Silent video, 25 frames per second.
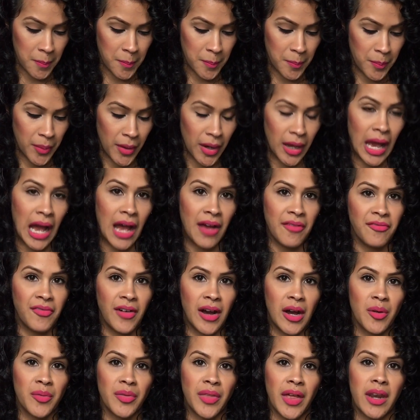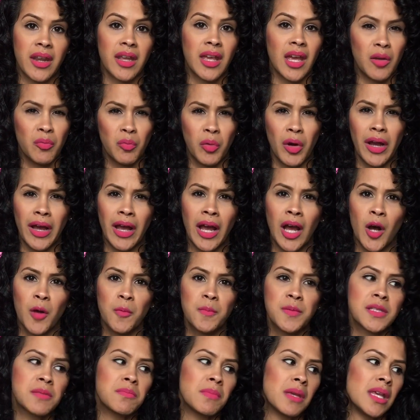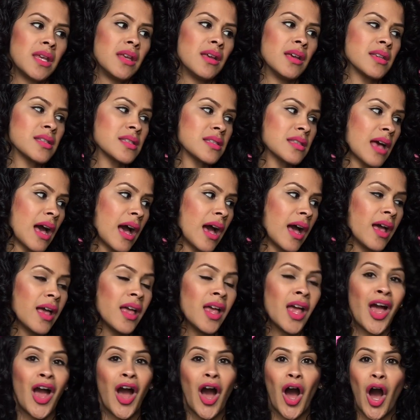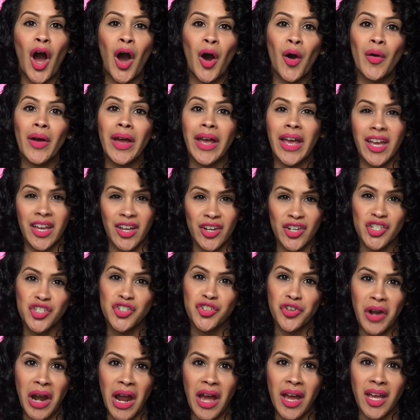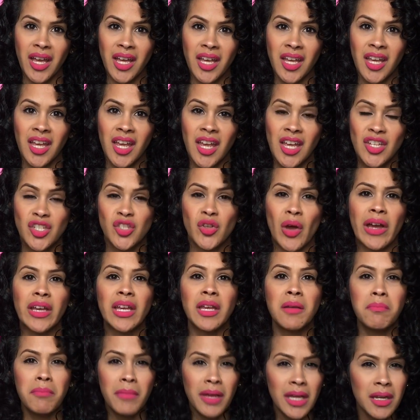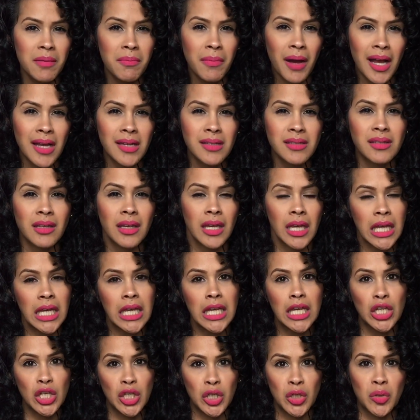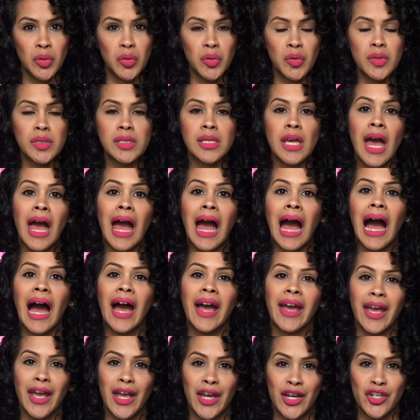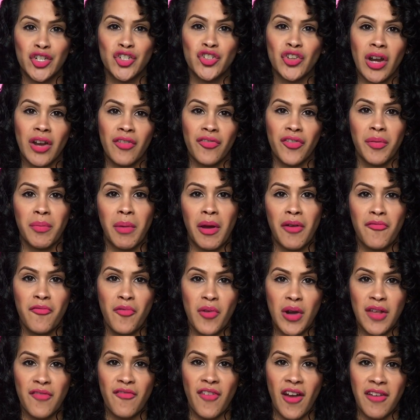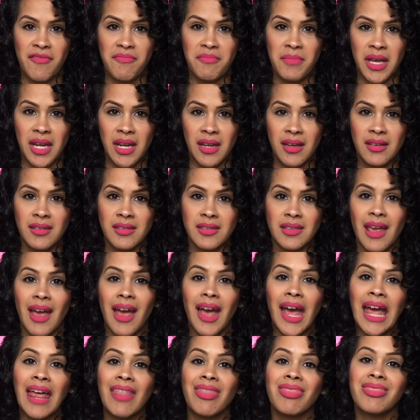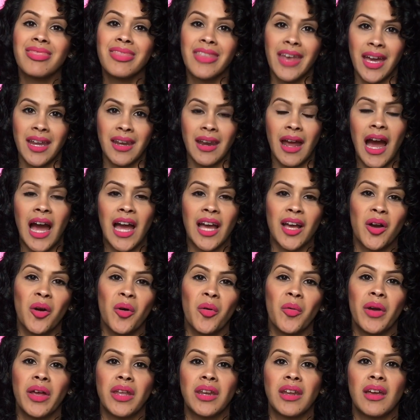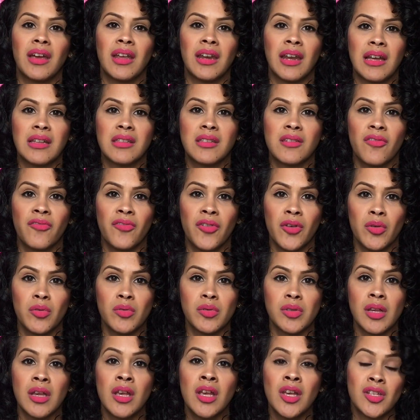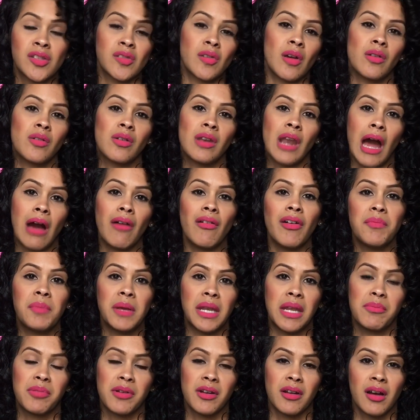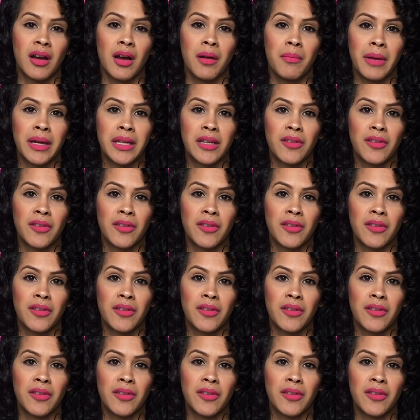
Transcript: But I found that, again, what helps me is that I'll air dry, so I can minimize the heat used. I air dry for about 45 minutes, and then I go in and I diffuse. So now I've been able to cut my